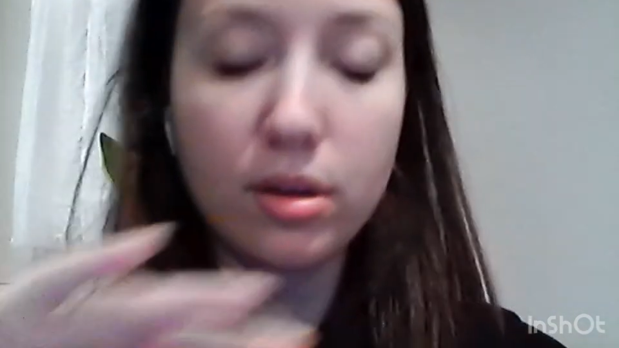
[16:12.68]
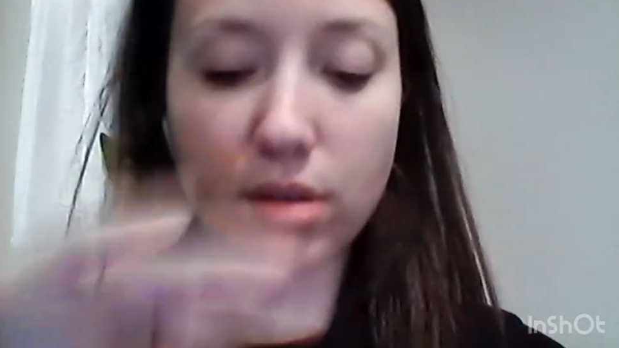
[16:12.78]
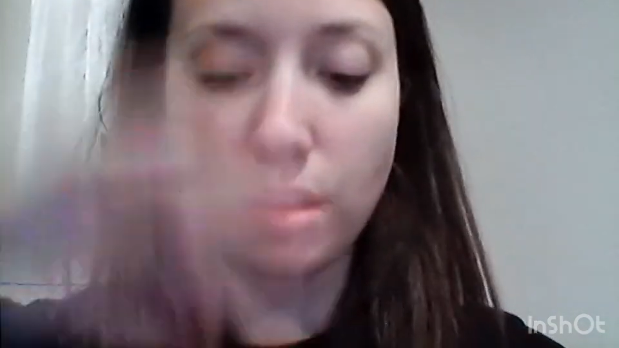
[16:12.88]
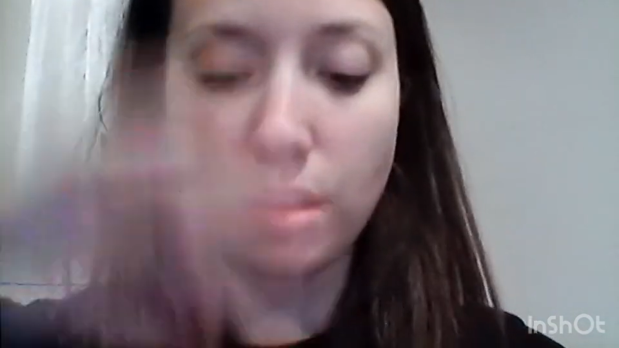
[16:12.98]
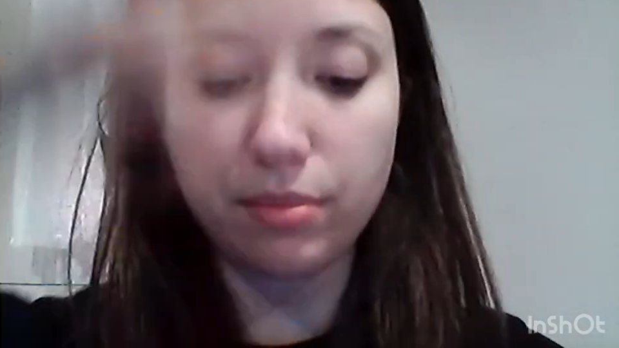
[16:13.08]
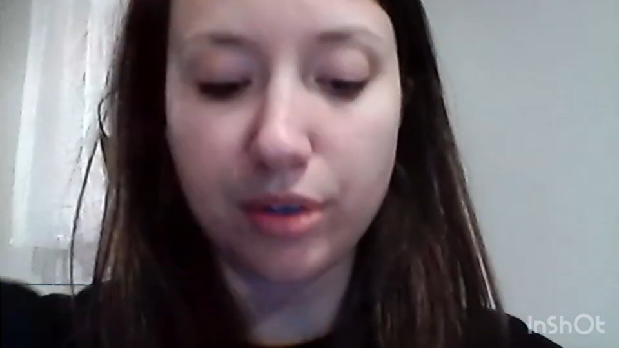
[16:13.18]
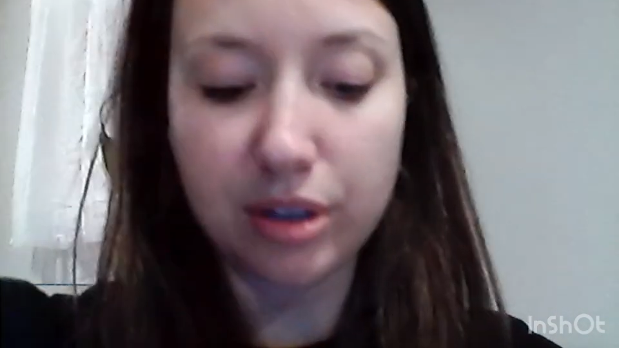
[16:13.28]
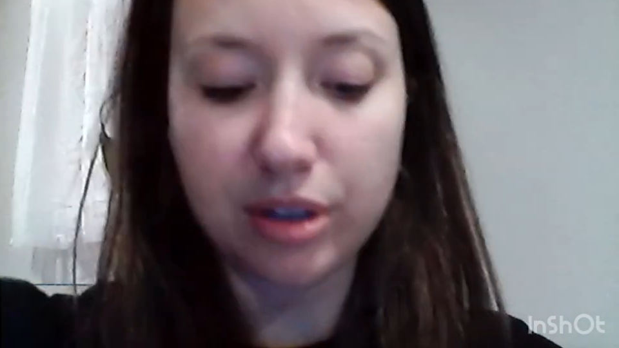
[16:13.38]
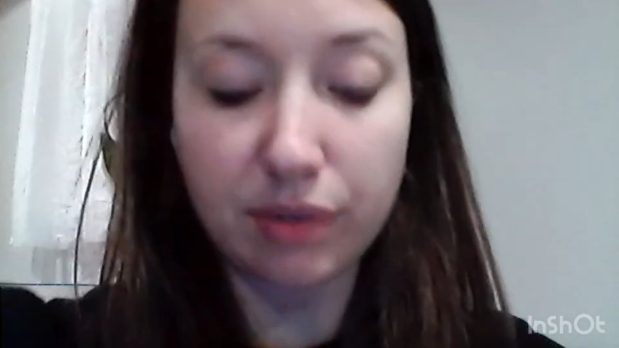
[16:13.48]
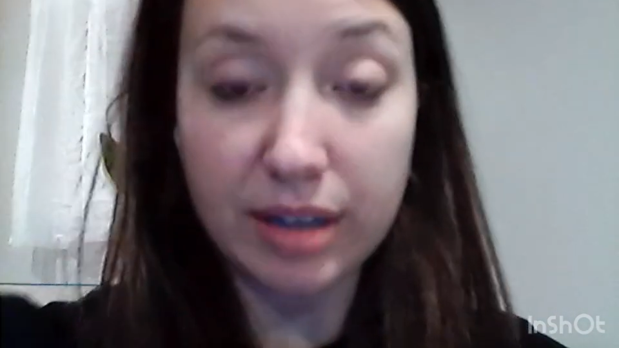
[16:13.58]
there's different
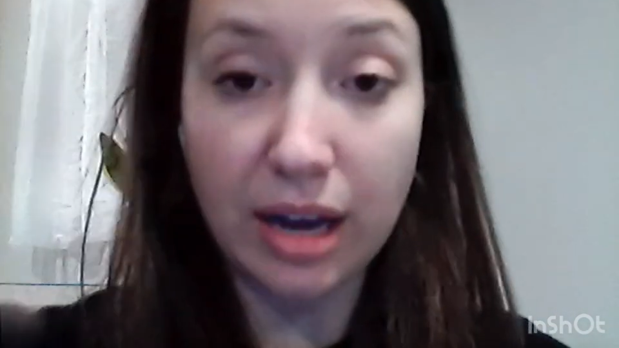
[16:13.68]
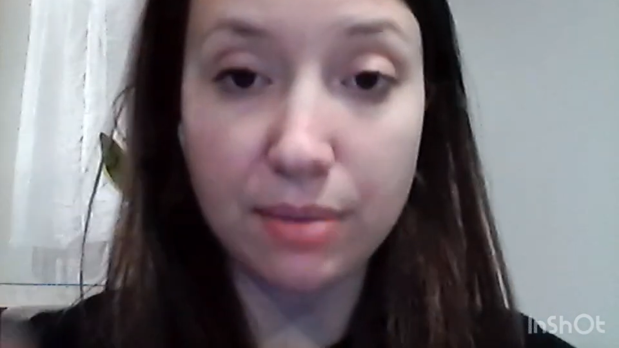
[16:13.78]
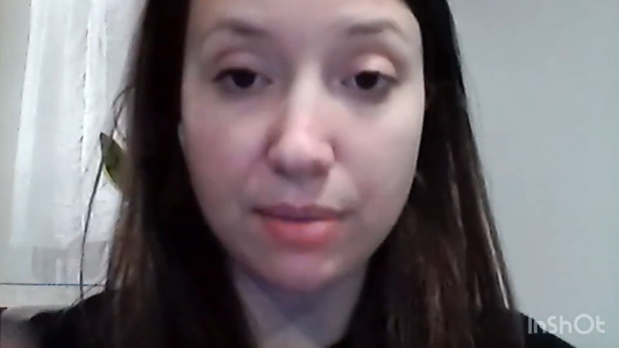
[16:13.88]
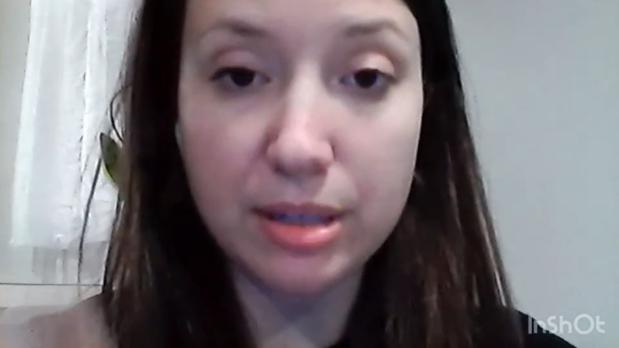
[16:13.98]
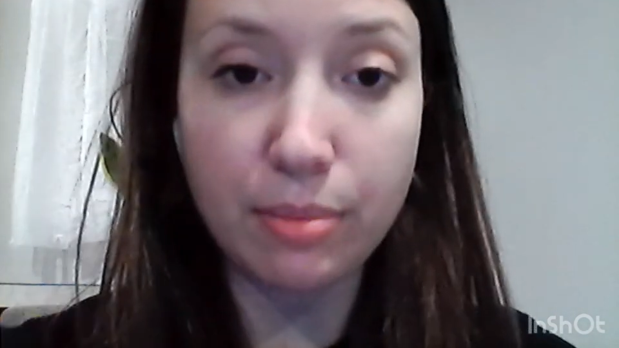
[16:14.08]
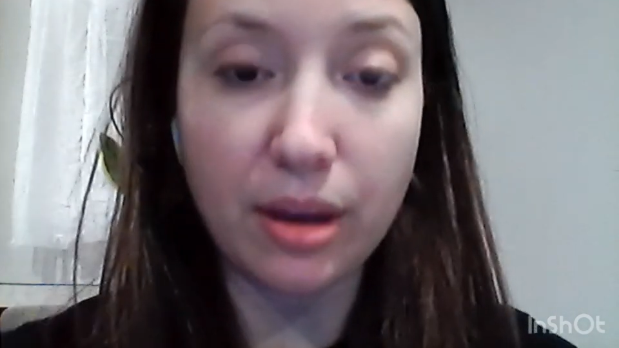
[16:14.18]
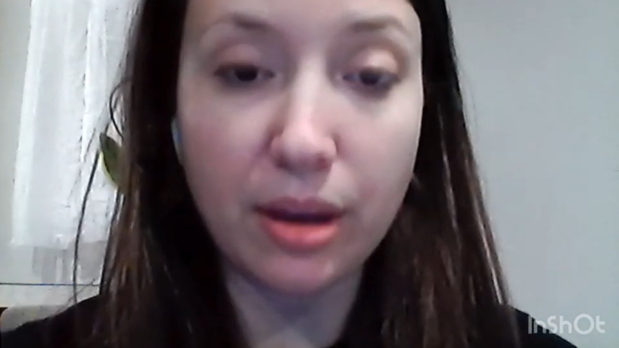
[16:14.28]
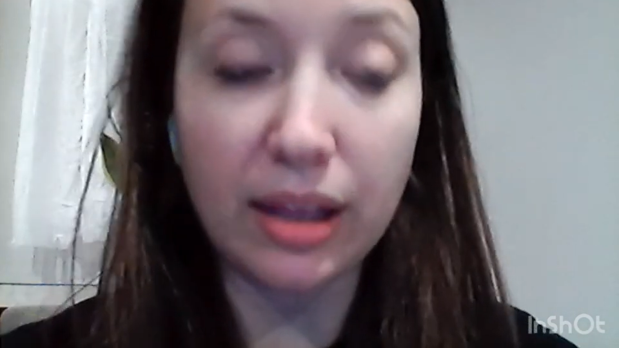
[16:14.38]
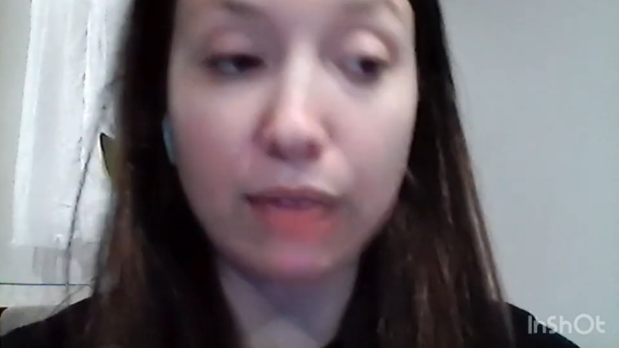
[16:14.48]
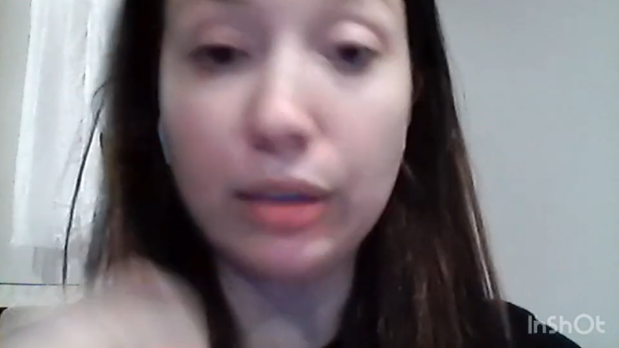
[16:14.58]
types, but like
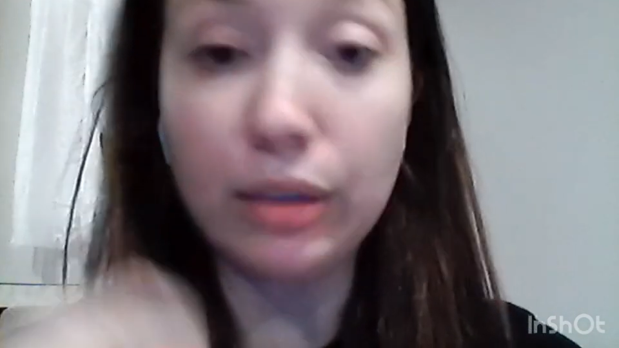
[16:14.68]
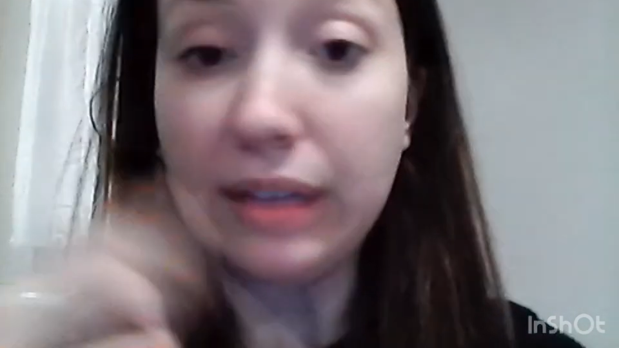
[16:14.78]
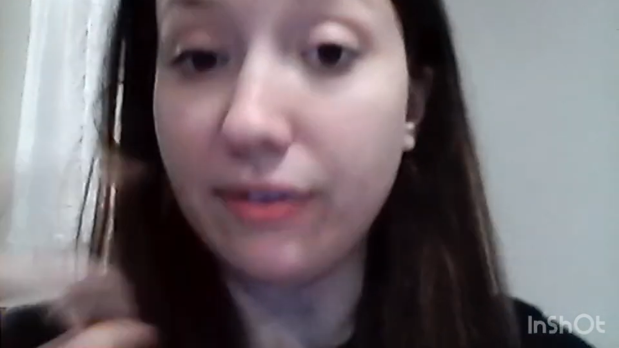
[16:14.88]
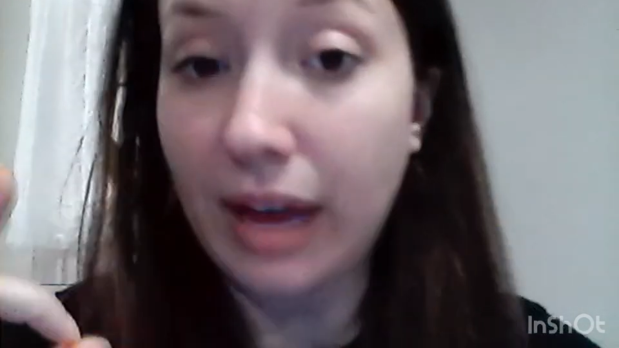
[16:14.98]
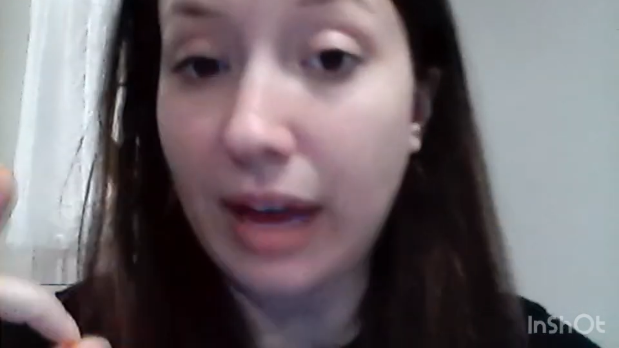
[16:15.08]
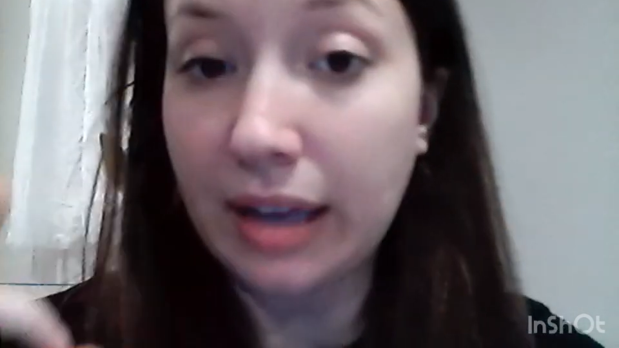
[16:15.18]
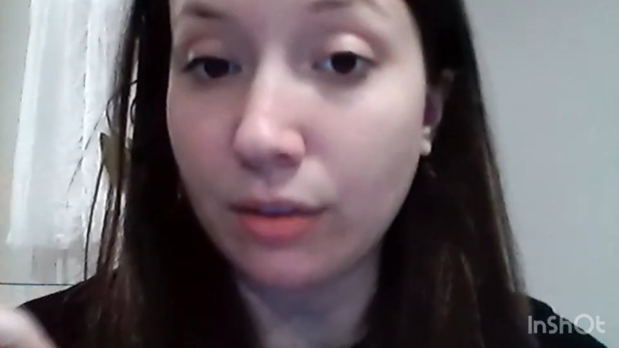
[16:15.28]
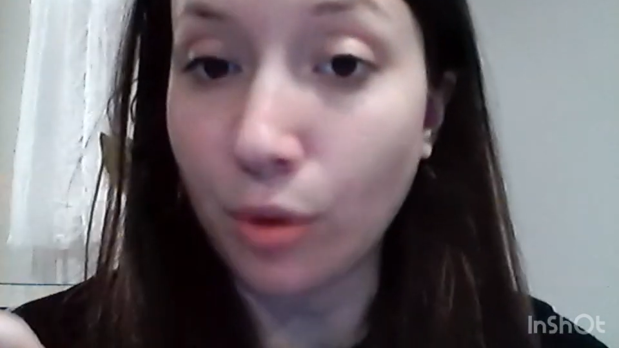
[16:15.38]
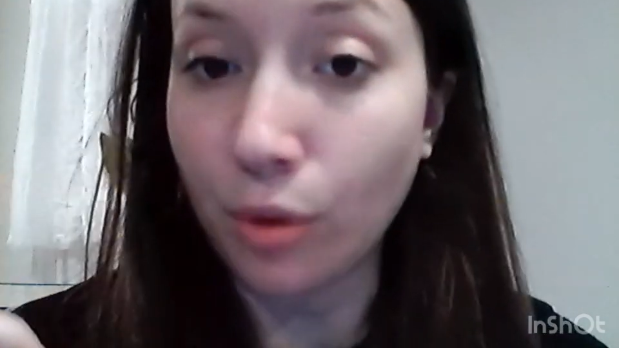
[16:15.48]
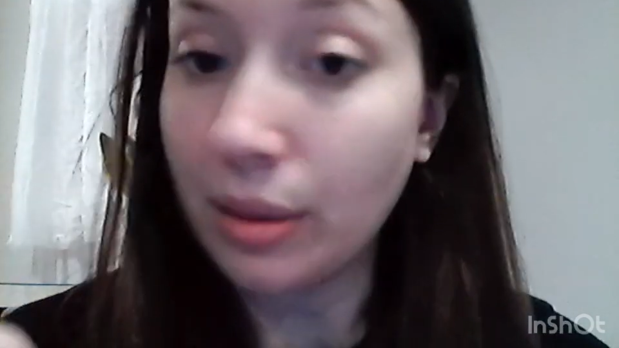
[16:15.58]
really fine Roman
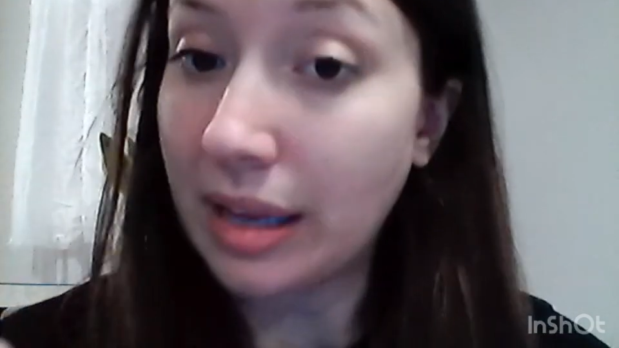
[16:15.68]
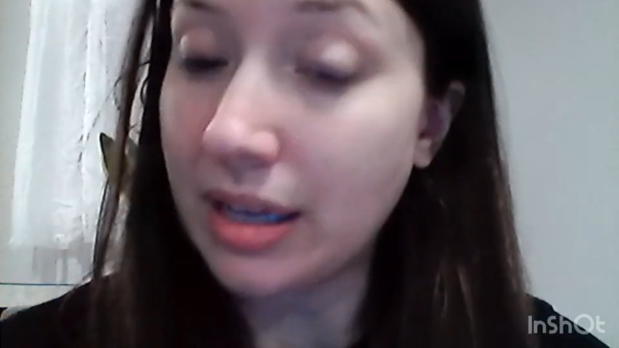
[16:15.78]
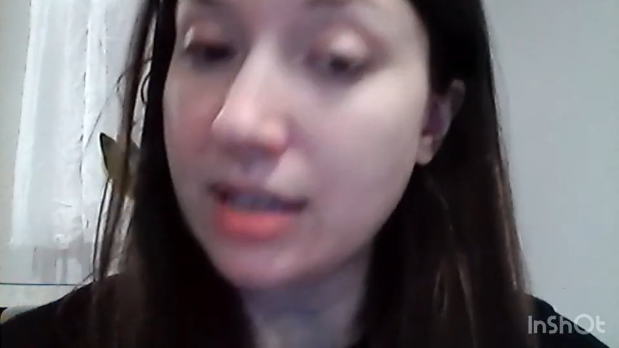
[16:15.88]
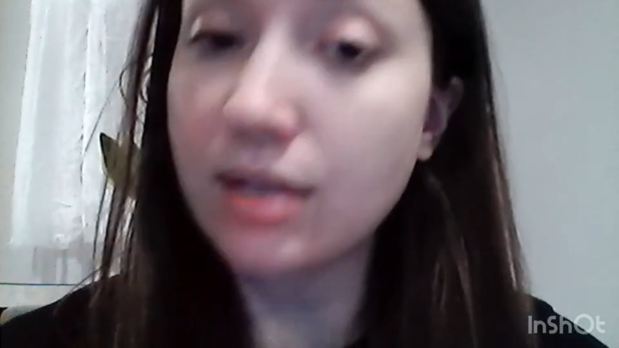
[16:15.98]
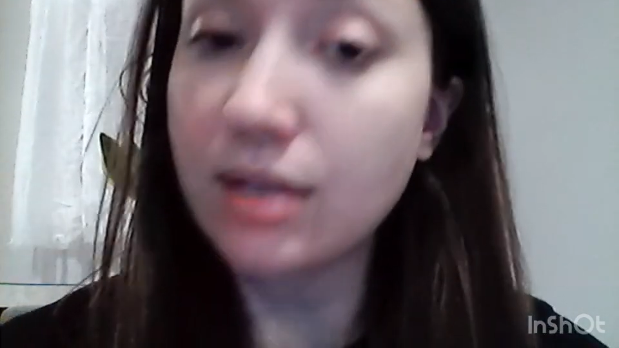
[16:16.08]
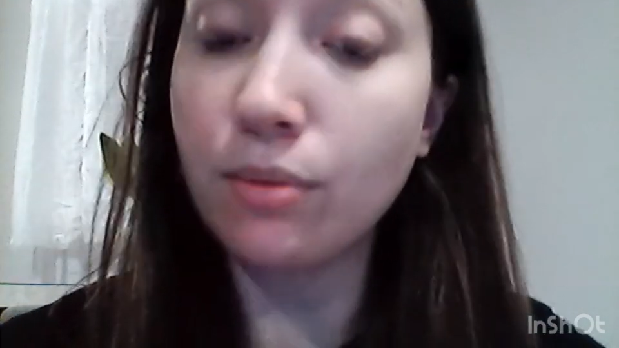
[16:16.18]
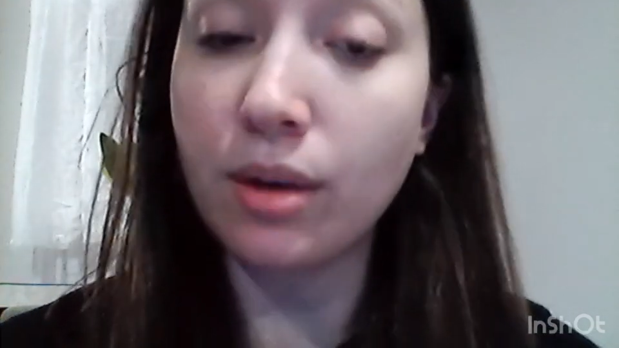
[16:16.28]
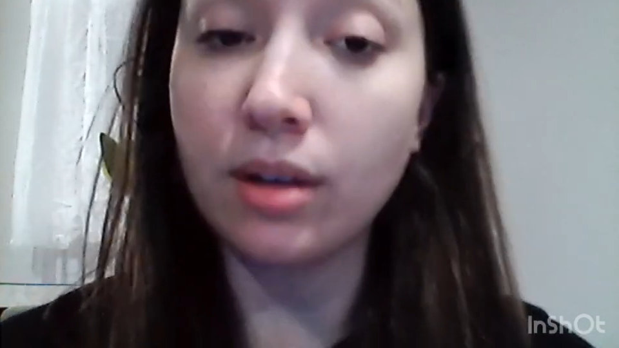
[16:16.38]
ladies would,